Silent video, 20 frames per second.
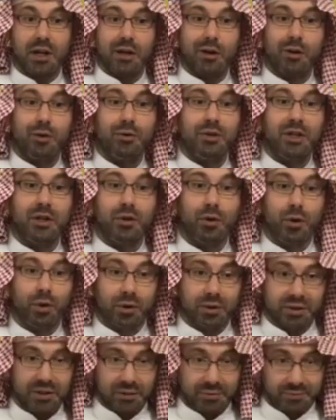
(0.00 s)
including
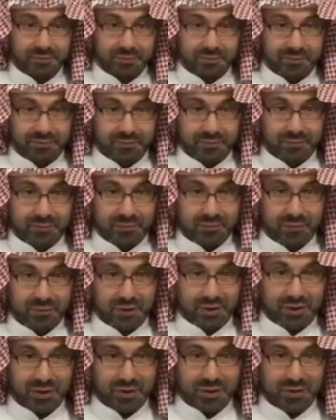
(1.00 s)
gold.
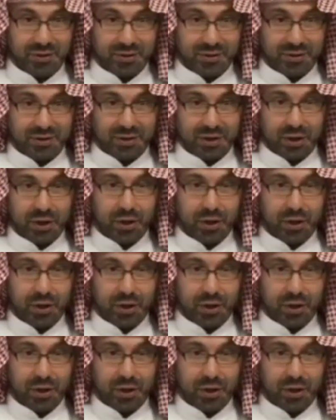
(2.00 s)
Wow, that's great.